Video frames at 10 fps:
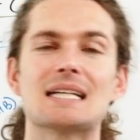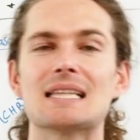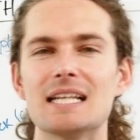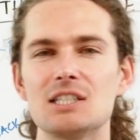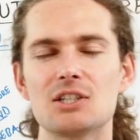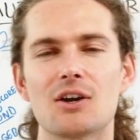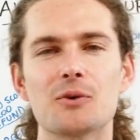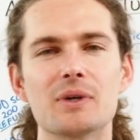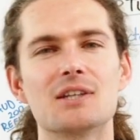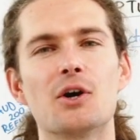Let's start
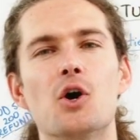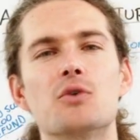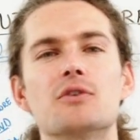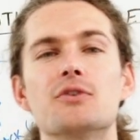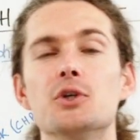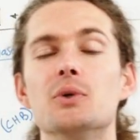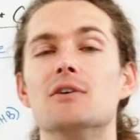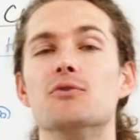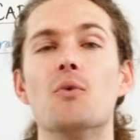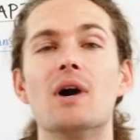with an overview
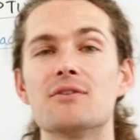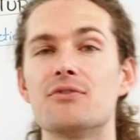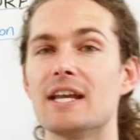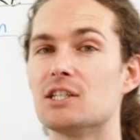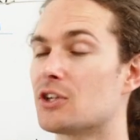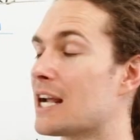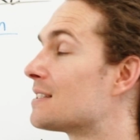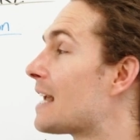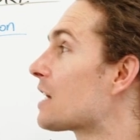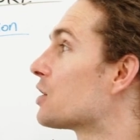of one-phase
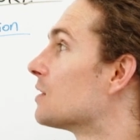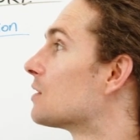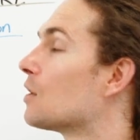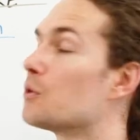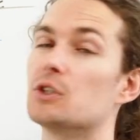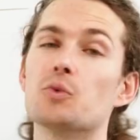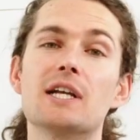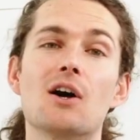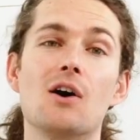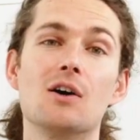transactions, which we
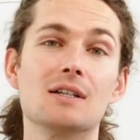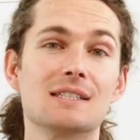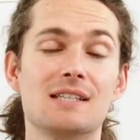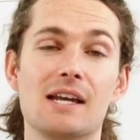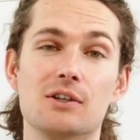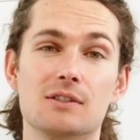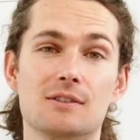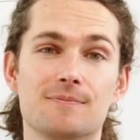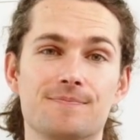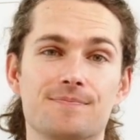call sales.
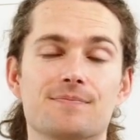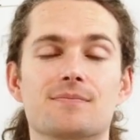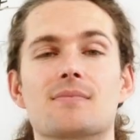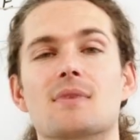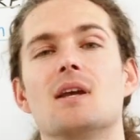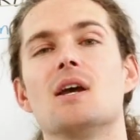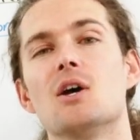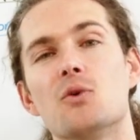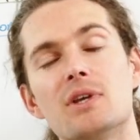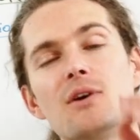
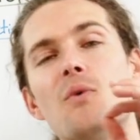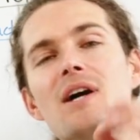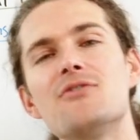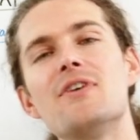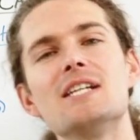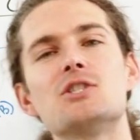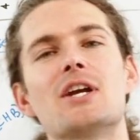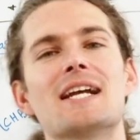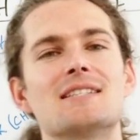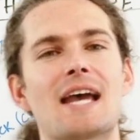With a one-phase
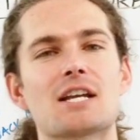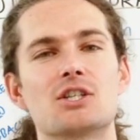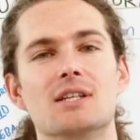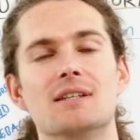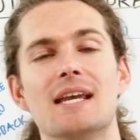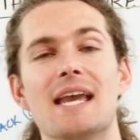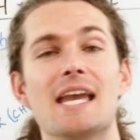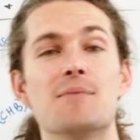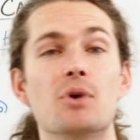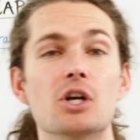transaction,
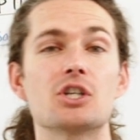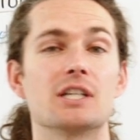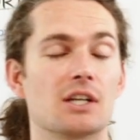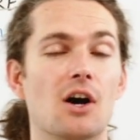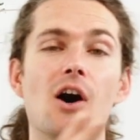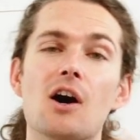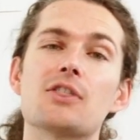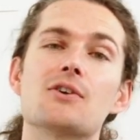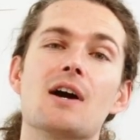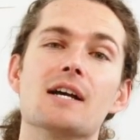a merchant
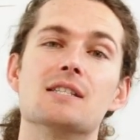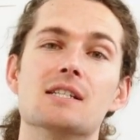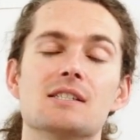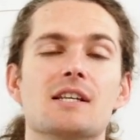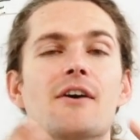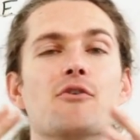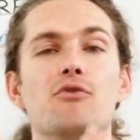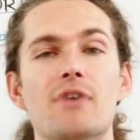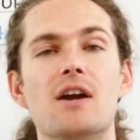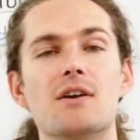authorizes,
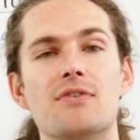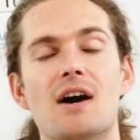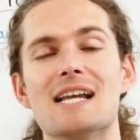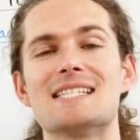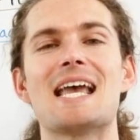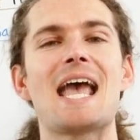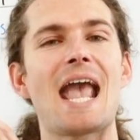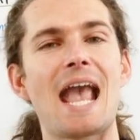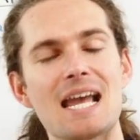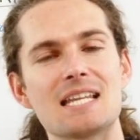verifies,
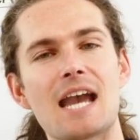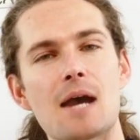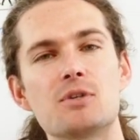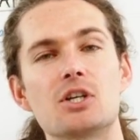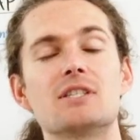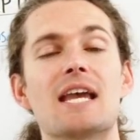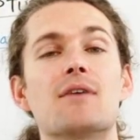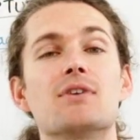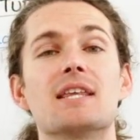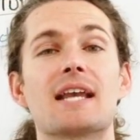and captures
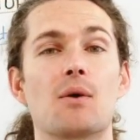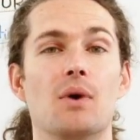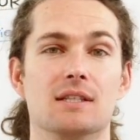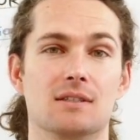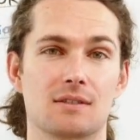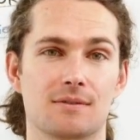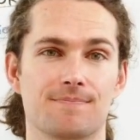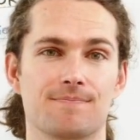everything at once.